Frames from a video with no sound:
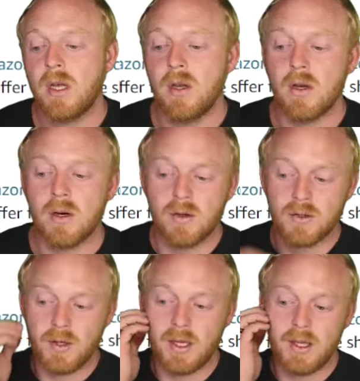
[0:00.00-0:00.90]
You can
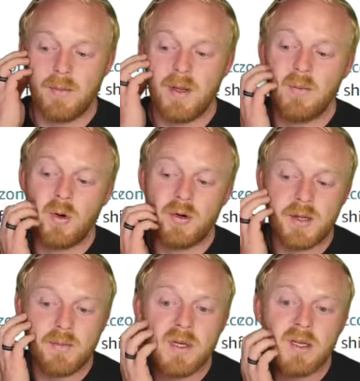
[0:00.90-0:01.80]
also get them in
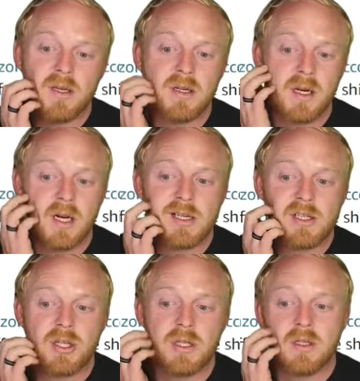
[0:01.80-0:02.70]
multi-pin
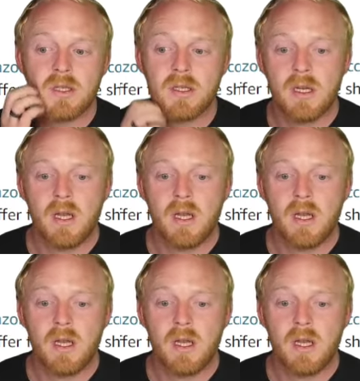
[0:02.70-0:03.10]
connections,